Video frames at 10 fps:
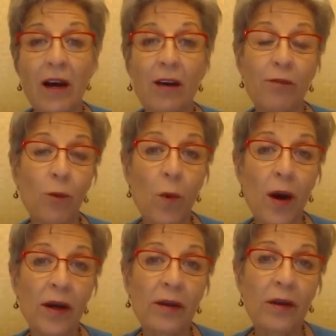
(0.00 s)
For
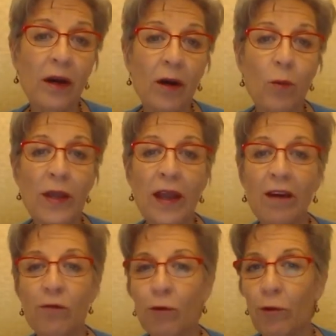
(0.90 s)
one, we
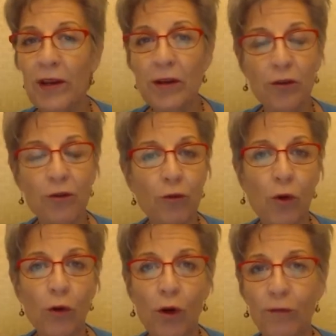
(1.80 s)
have great
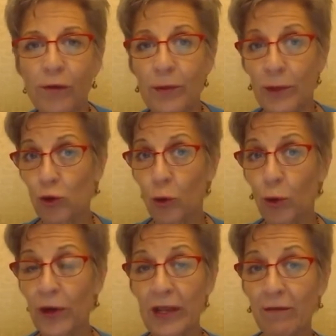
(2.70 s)
control over the
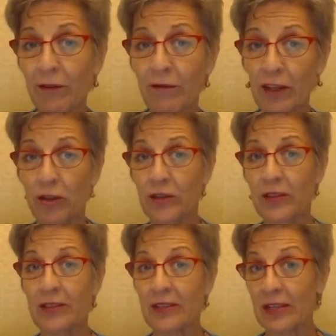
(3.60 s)
majority of infectious
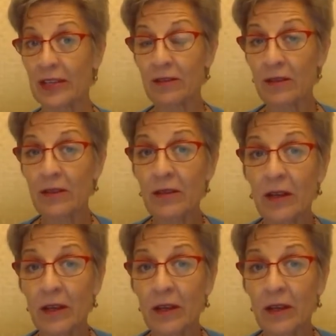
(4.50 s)
diseases.